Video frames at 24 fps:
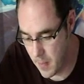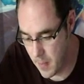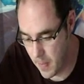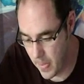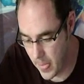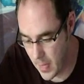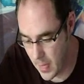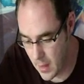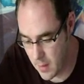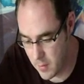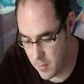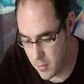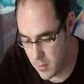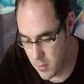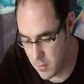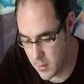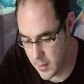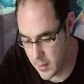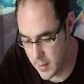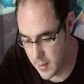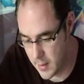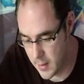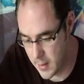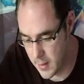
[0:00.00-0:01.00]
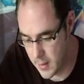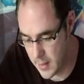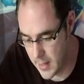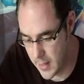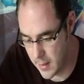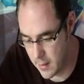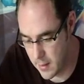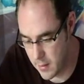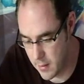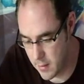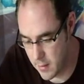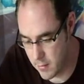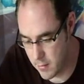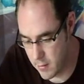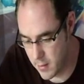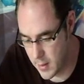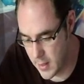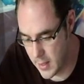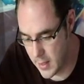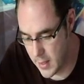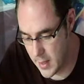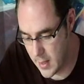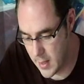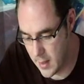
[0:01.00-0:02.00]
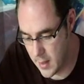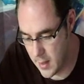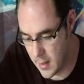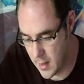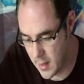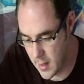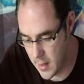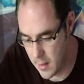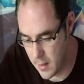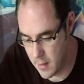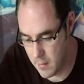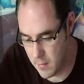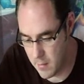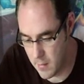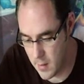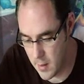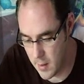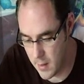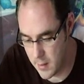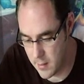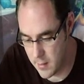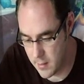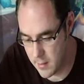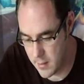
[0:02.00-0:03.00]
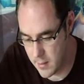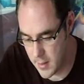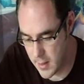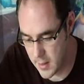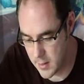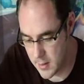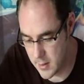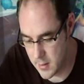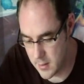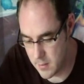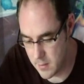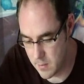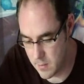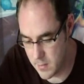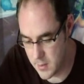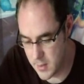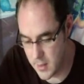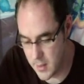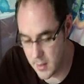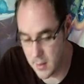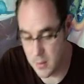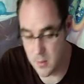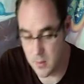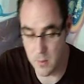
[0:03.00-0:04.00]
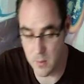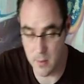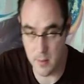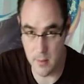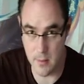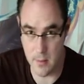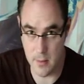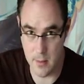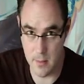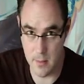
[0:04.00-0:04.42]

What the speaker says: you're probably going to land 3, and that's 6 wounds.